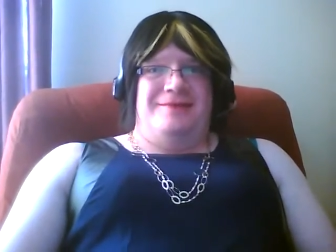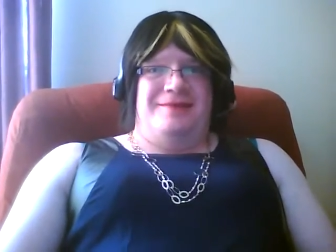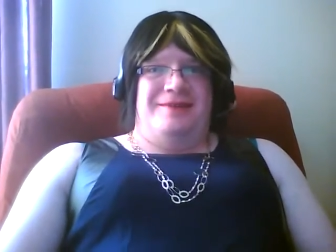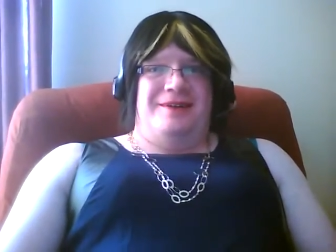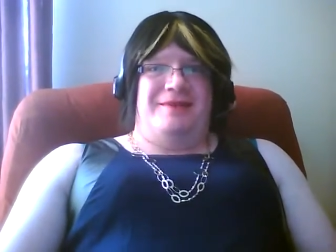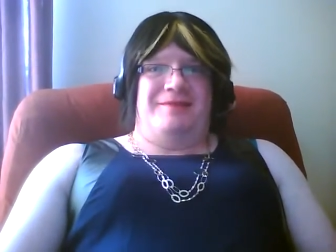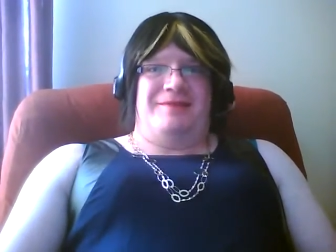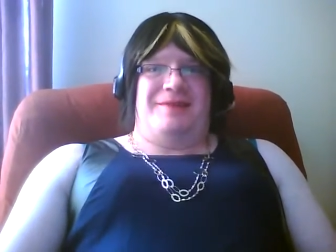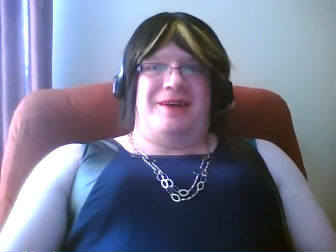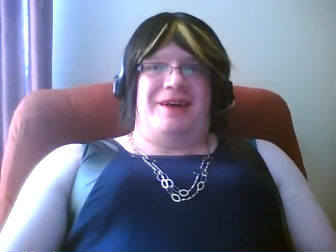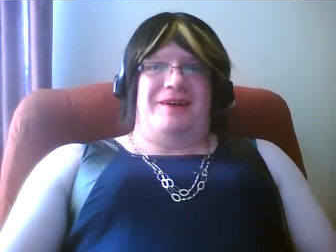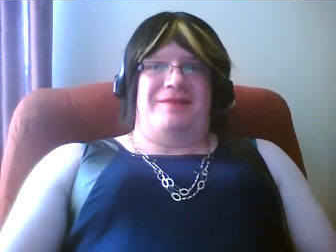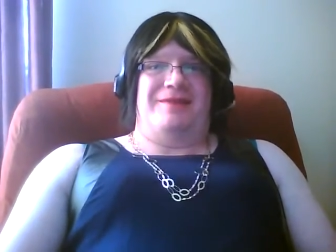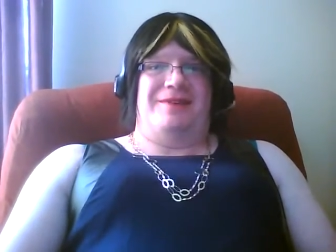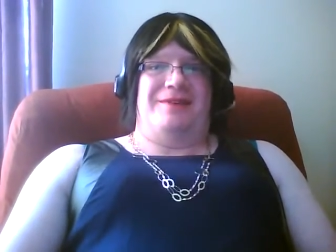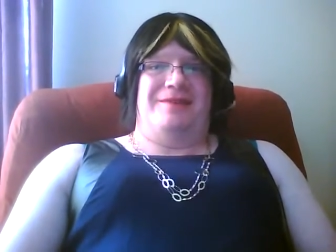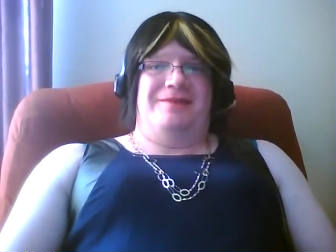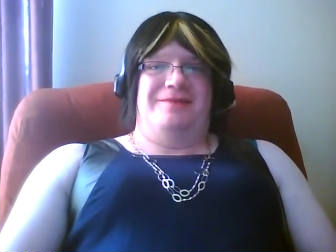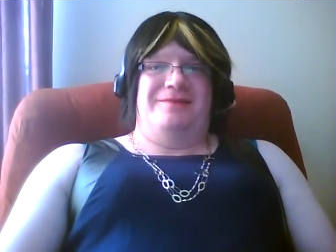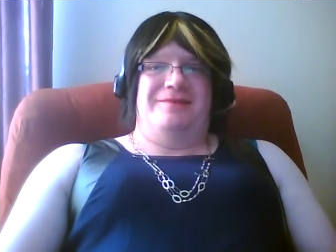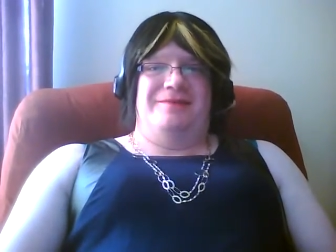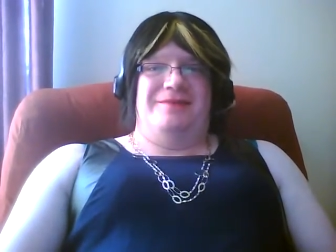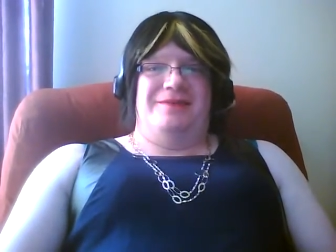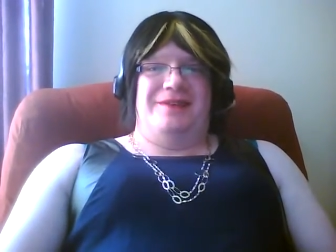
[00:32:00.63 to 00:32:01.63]
I'm covered.
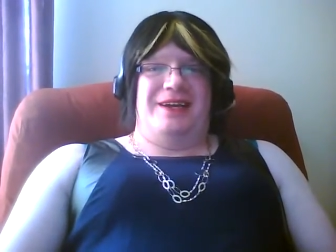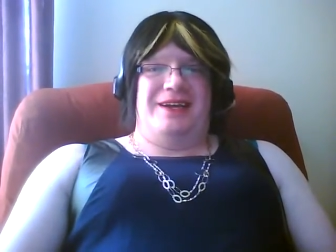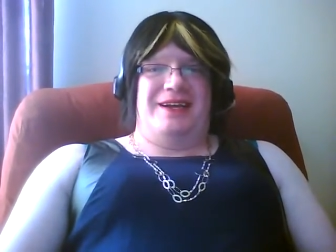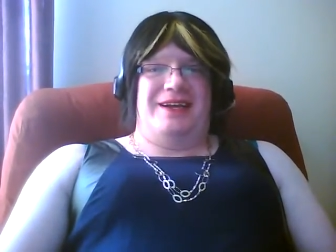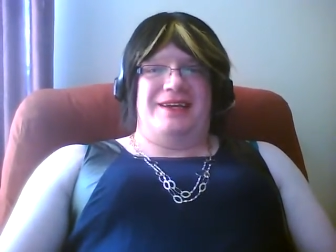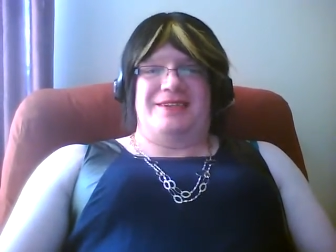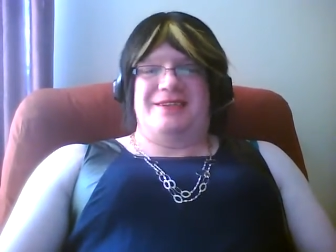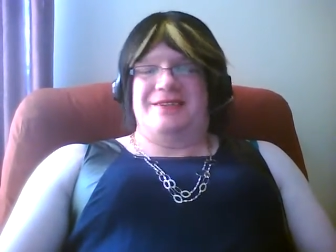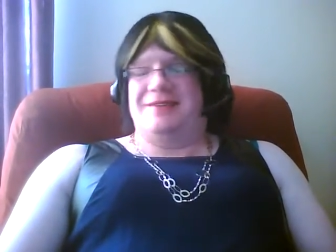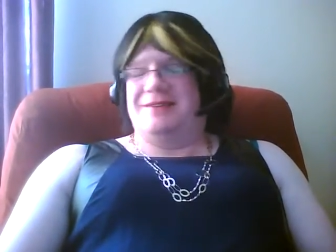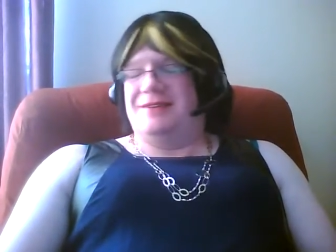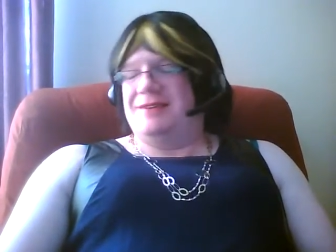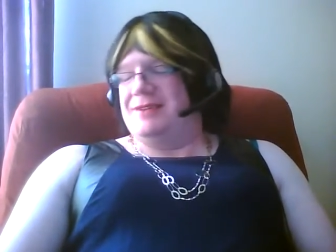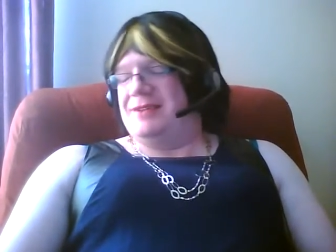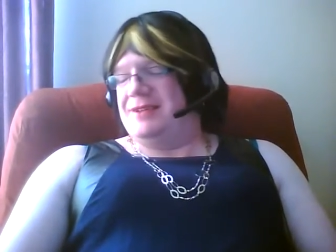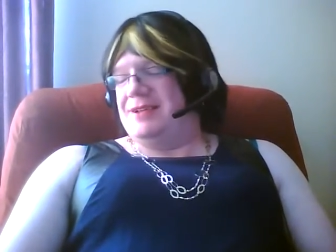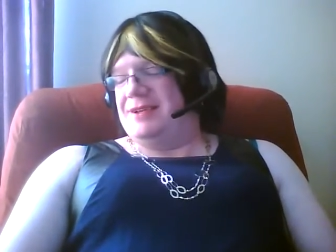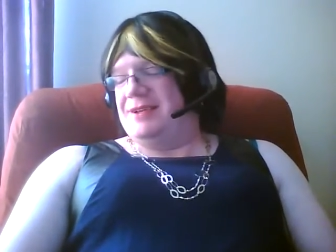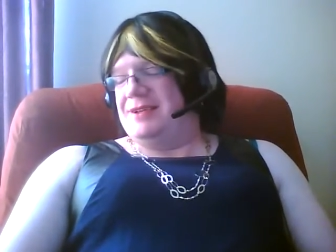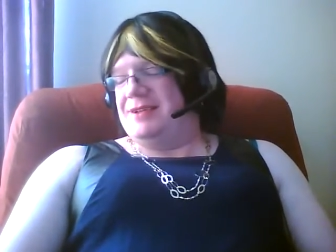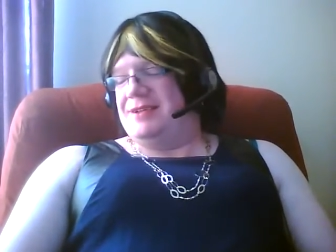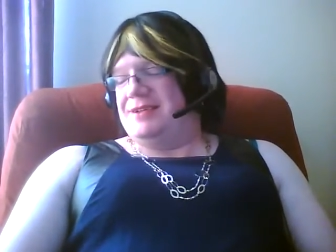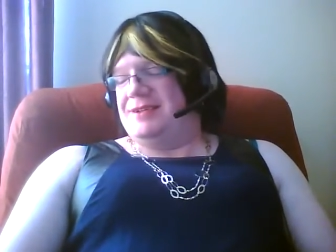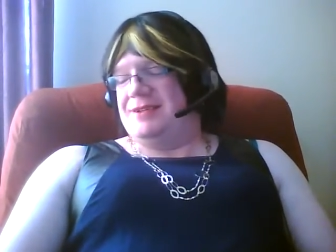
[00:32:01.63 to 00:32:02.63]
I guess the only
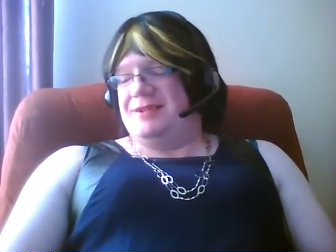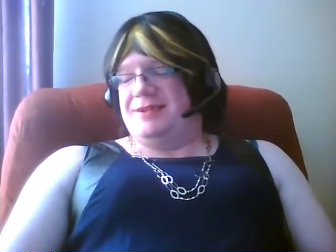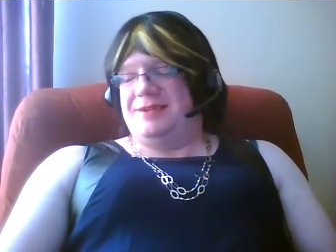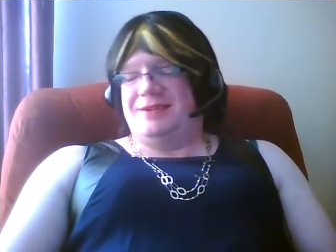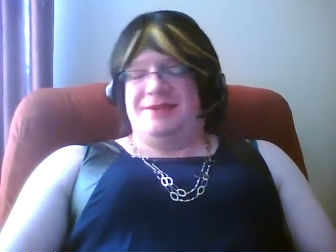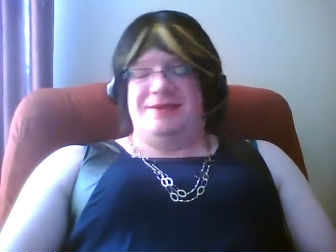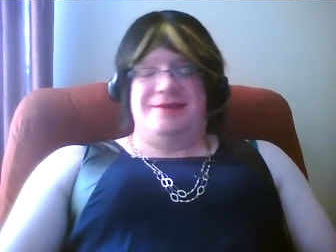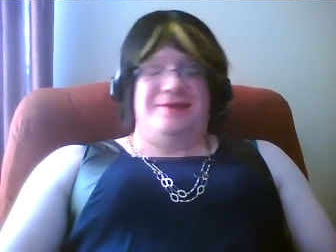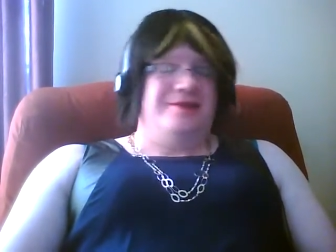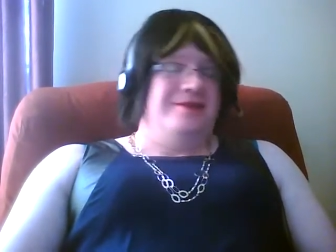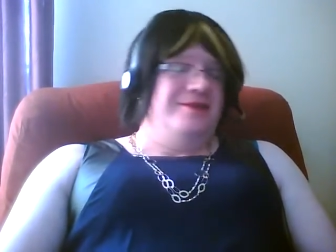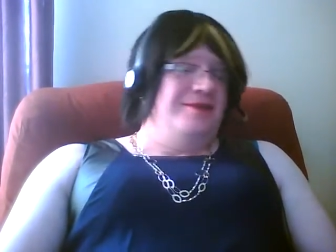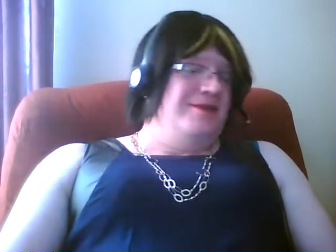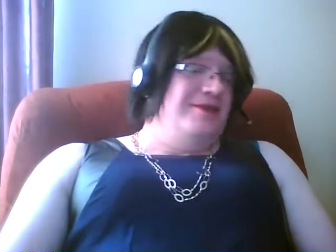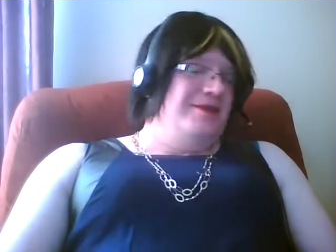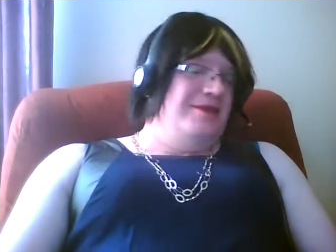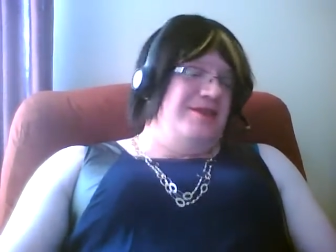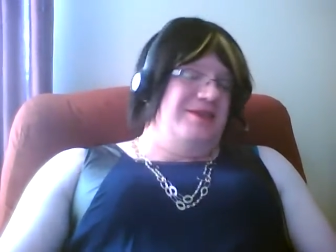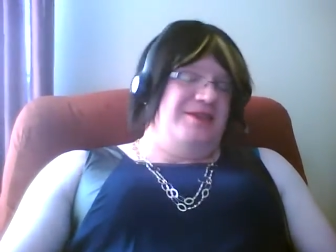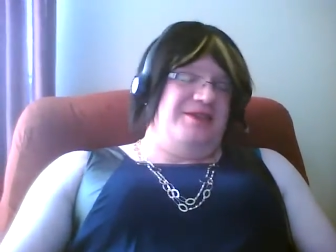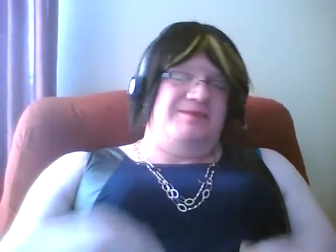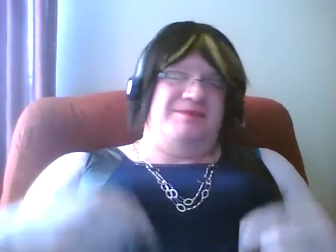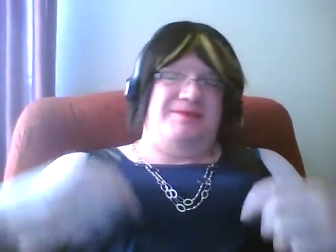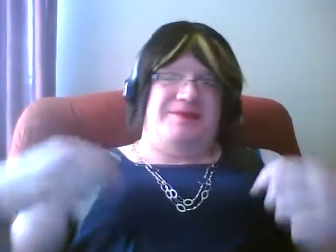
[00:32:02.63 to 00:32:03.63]
thing is uh,
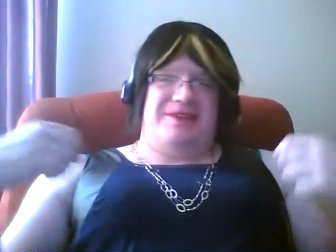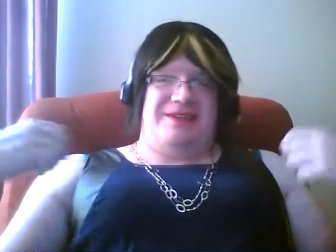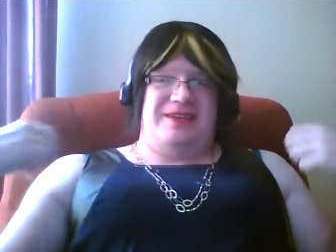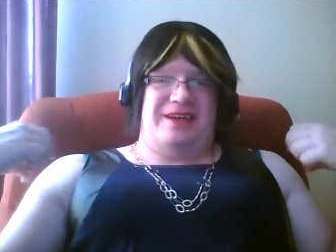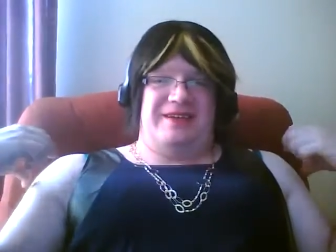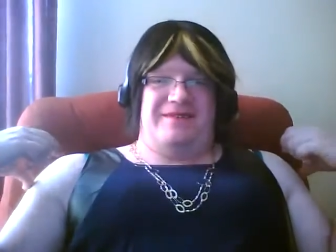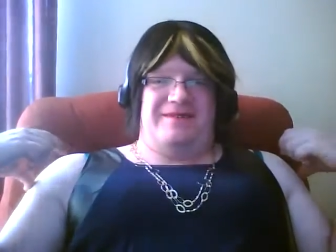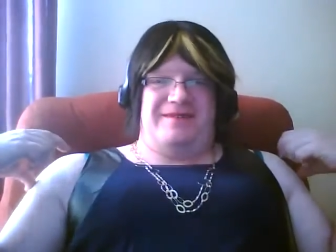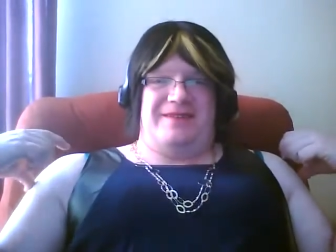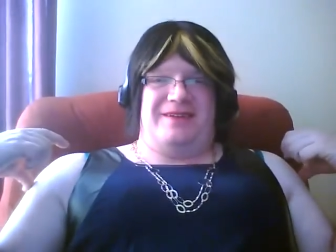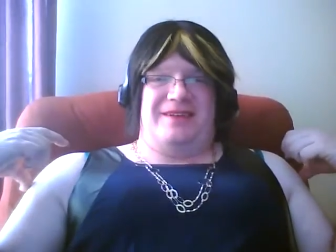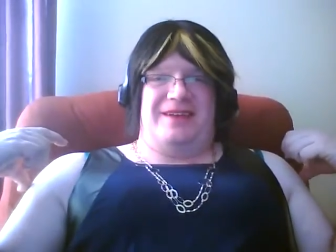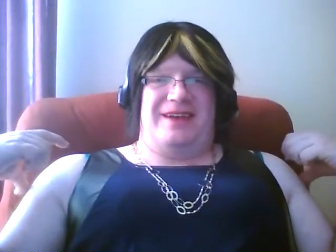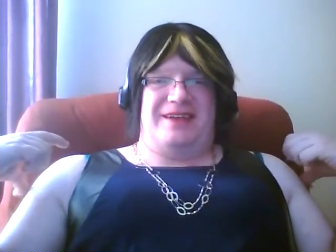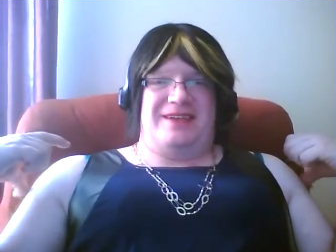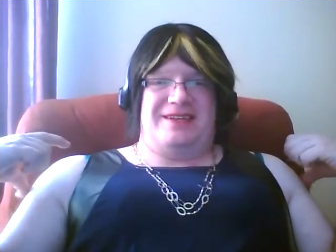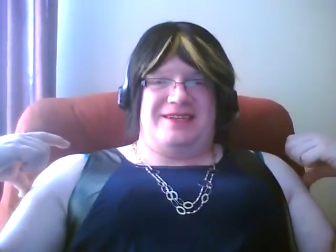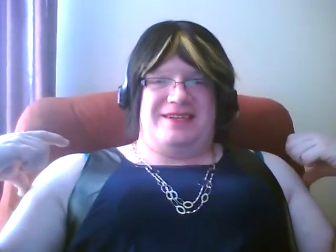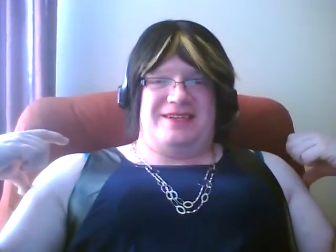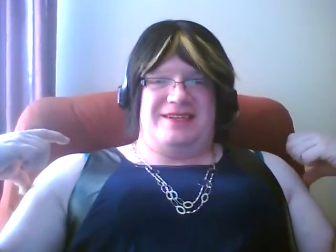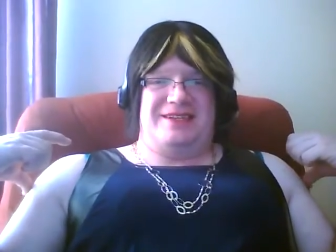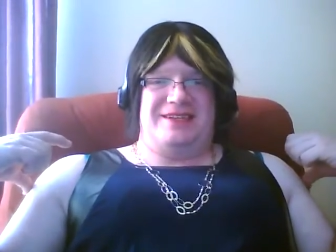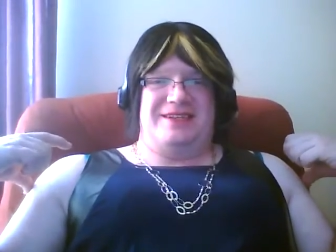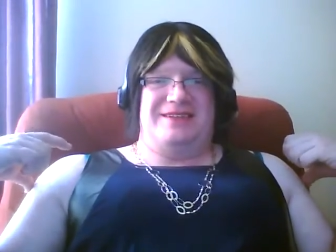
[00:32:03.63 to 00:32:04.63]
you're supposed to have uh, like
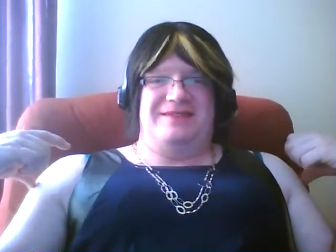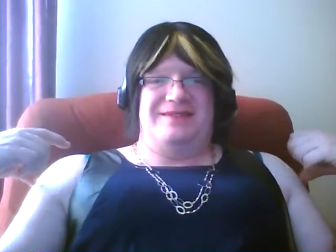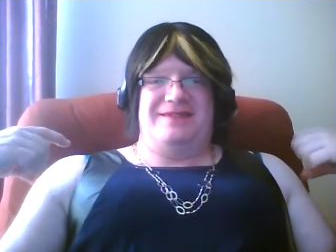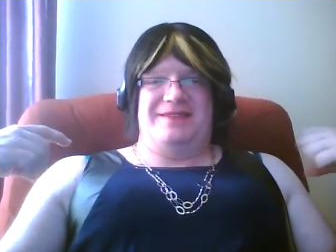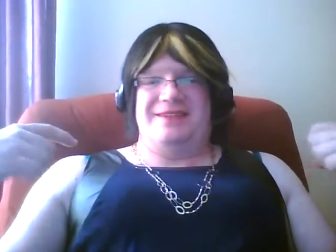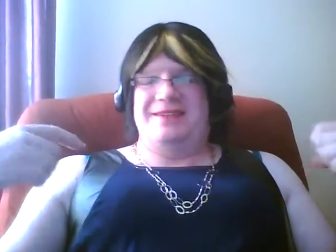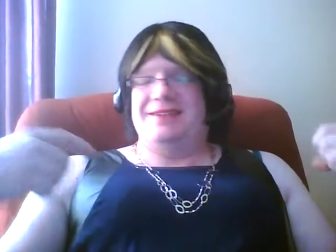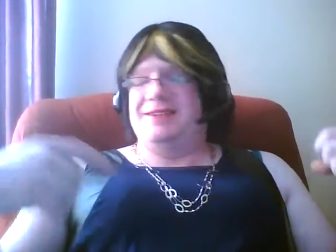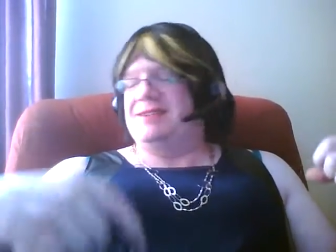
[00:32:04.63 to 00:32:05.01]
sleeves.